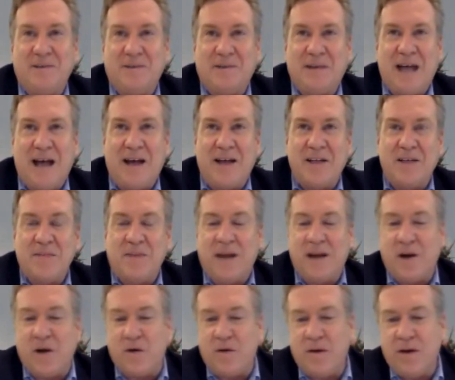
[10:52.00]
how does my
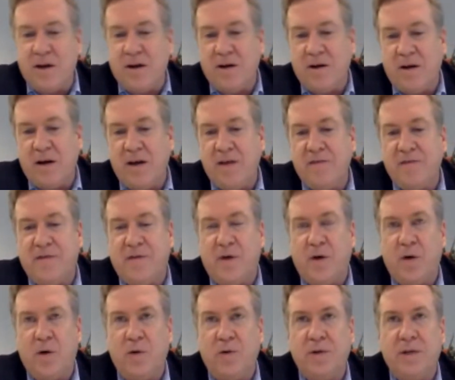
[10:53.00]
career
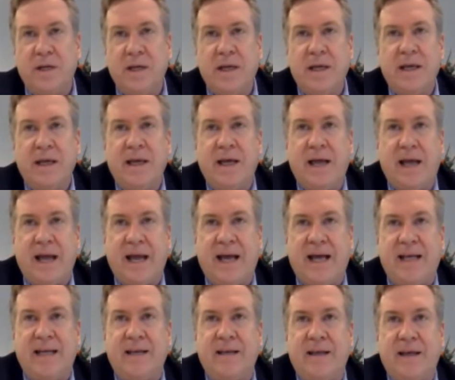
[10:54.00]
unfold?
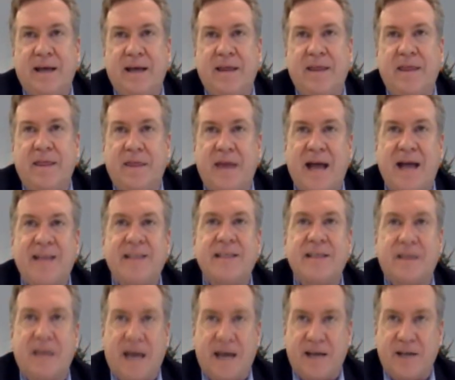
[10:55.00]
And uh, that
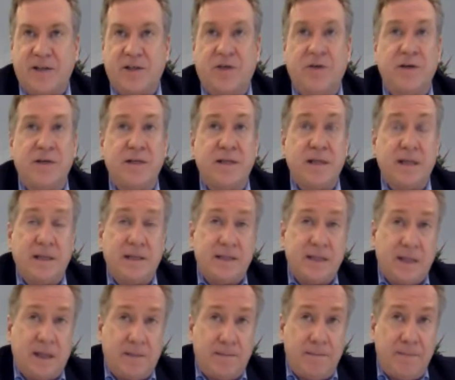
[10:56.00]
that is good
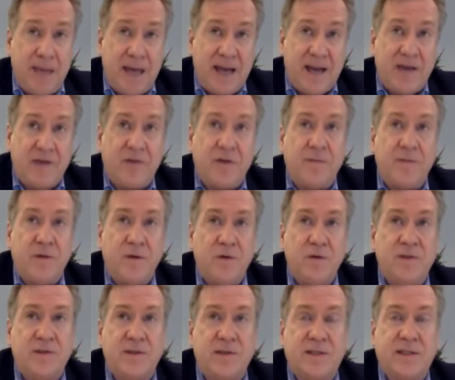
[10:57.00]
Many of them
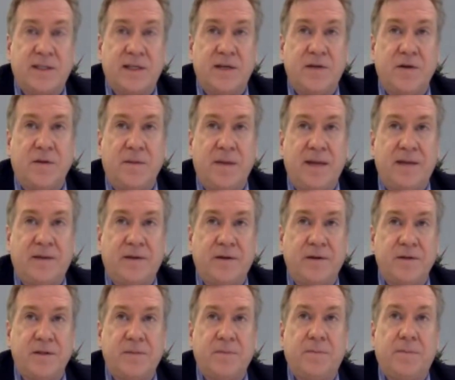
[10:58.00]
use the senior
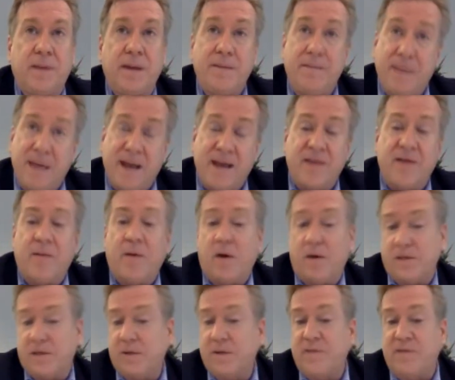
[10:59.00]
mentors, but many of them
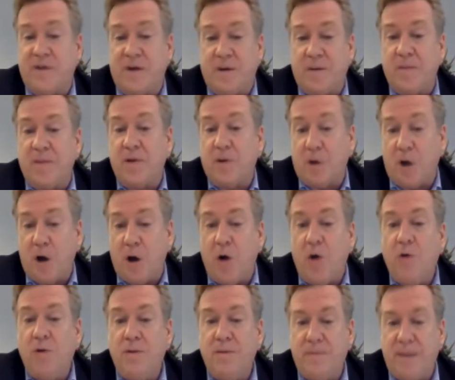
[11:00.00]
also develop their own